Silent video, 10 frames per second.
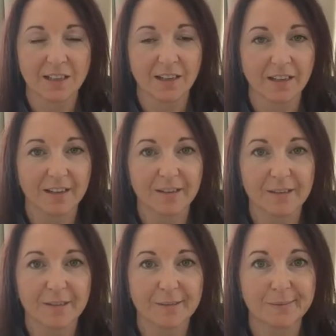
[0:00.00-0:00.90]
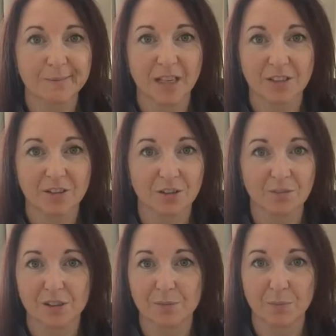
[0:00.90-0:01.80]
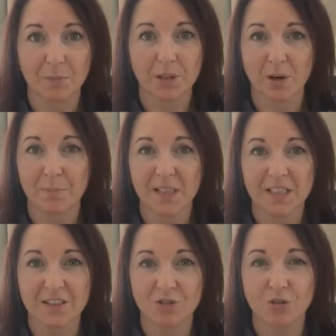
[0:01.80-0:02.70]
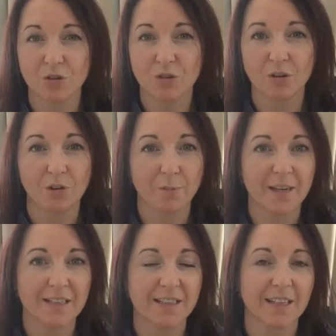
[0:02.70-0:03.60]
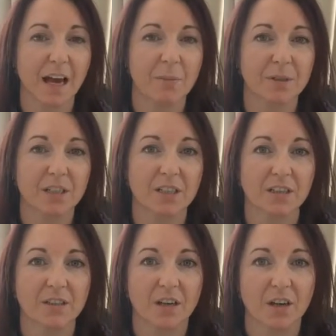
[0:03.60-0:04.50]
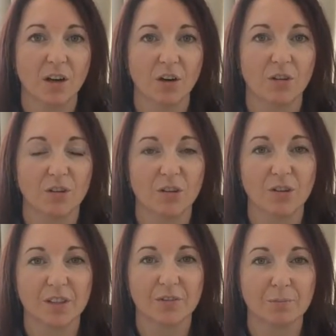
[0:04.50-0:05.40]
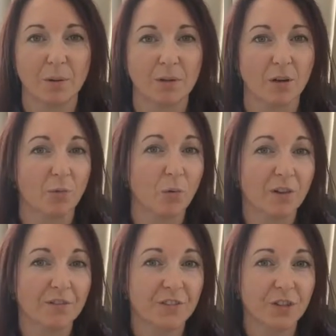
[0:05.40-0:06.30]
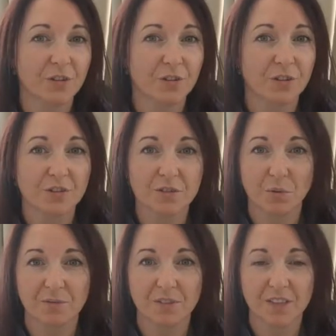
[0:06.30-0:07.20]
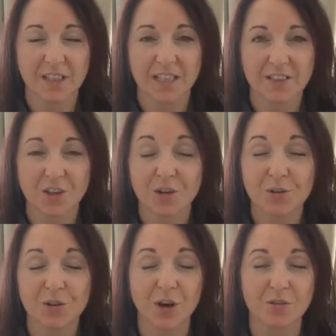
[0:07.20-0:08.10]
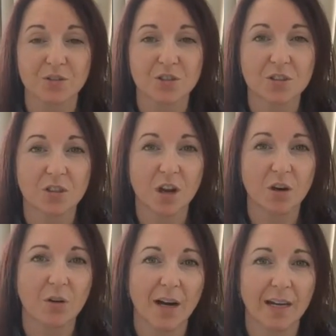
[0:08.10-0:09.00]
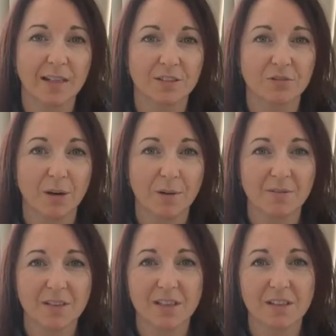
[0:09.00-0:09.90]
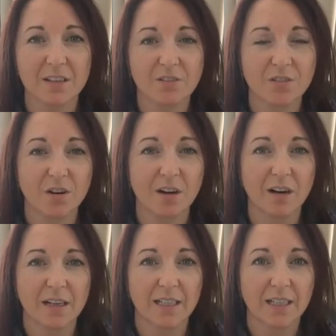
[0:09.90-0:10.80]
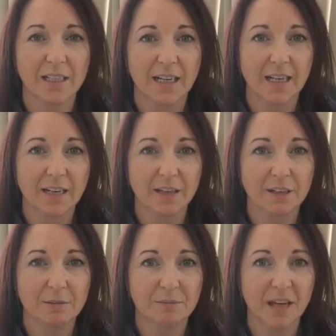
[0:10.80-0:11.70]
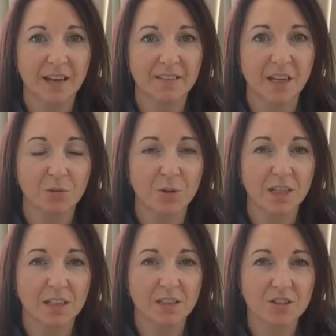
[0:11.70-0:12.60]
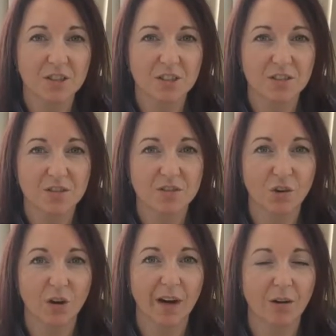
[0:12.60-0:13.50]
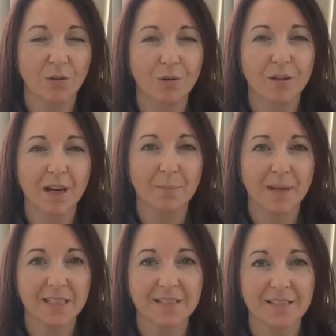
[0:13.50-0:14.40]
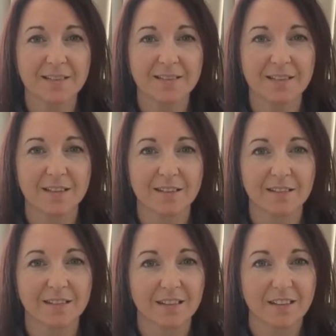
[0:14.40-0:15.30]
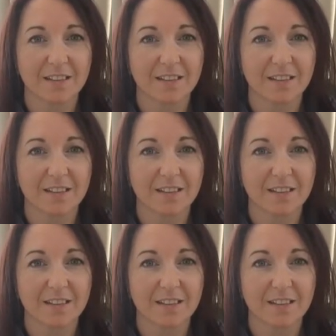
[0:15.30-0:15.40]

I don't know. You've probably got a medicine drawer or a medicine cabinet, or you've probably got one for yours, one for your kids. Who knows? Just go and grab everything that you've got, and then we're gonna just sort out all our medicines and